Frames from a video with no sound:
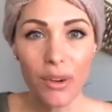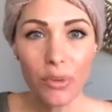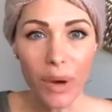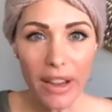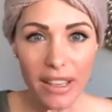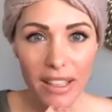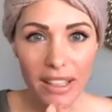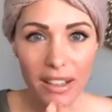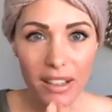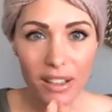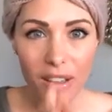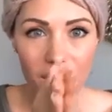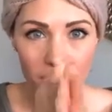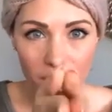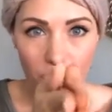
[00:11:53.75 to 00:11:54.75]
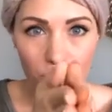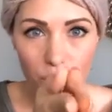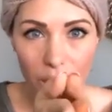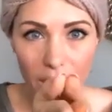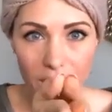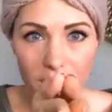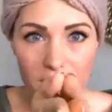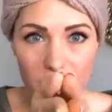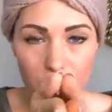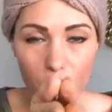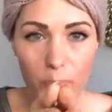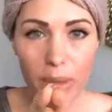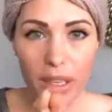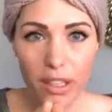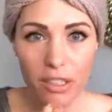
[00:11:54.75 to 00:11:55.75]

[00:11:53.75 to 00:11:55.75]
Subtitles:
right here, right in this moment,